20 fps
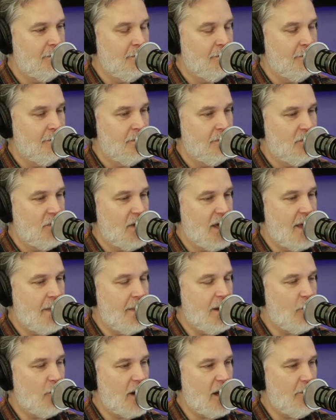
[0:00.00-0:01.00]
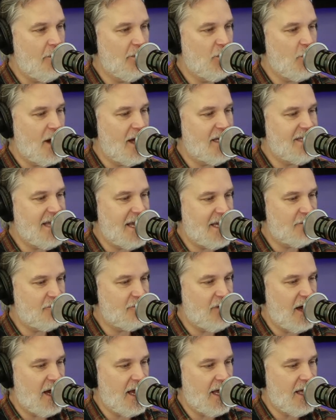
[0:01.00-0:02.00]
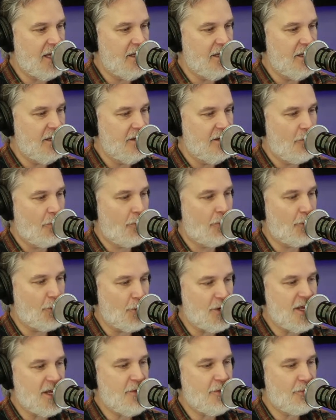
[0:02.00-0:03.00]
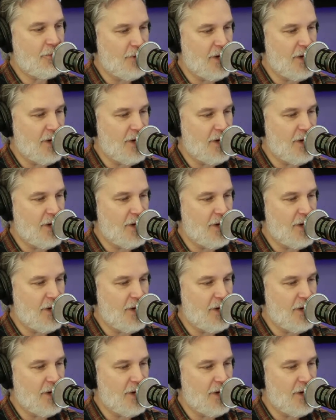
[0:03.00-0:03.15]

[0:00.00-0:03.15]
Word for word: And they were able to identify 33